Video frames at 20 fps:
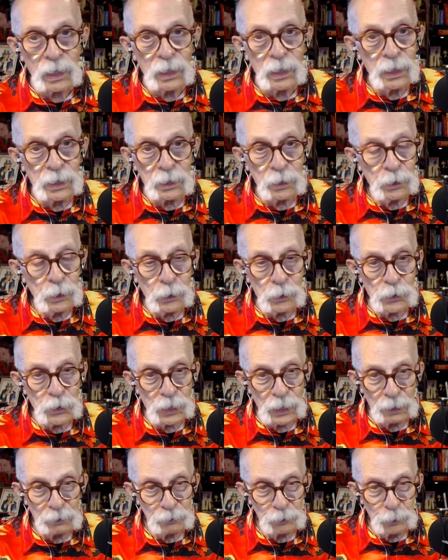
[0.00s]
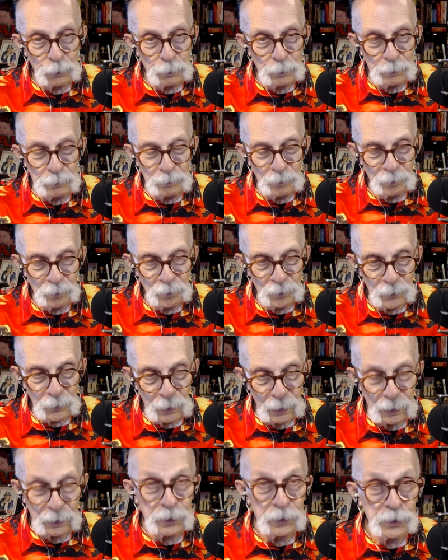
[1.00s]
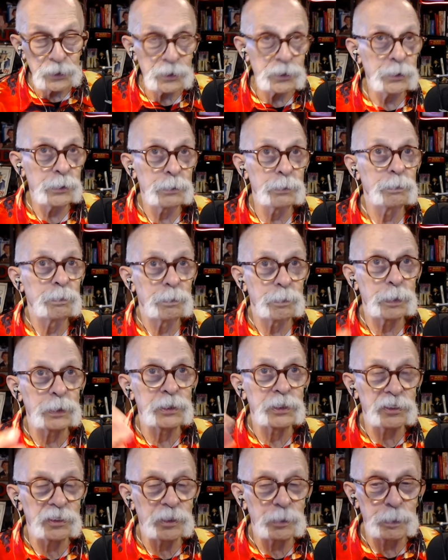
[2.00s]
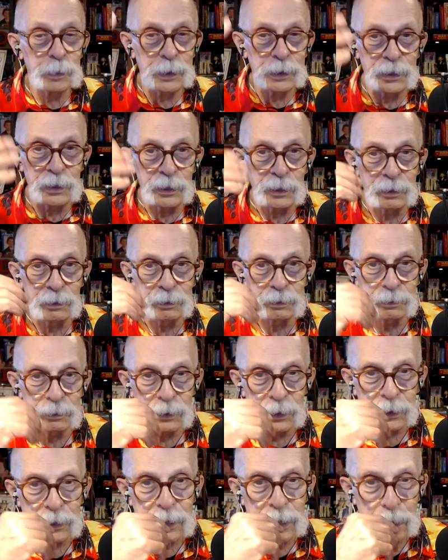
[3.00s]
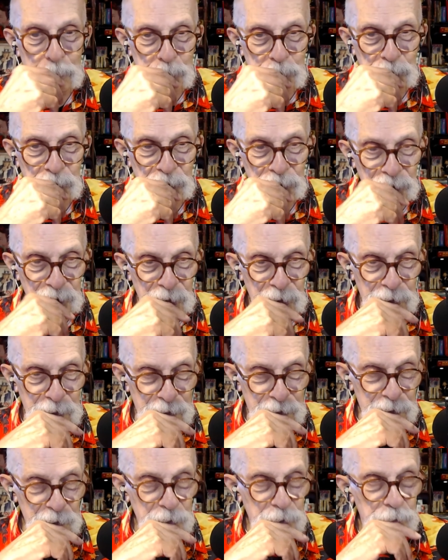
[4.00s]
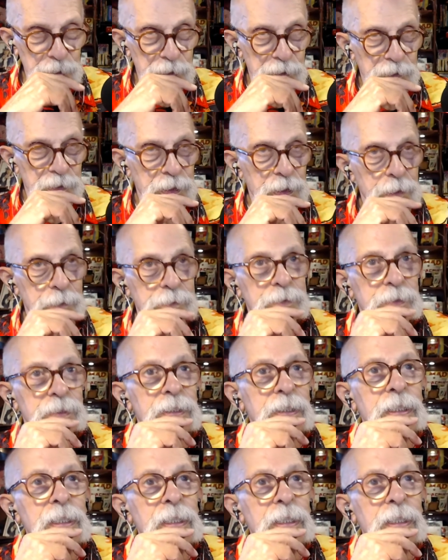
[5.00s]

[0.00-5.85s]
I don't know, chat room. At least you participate in the captions and answering stuff.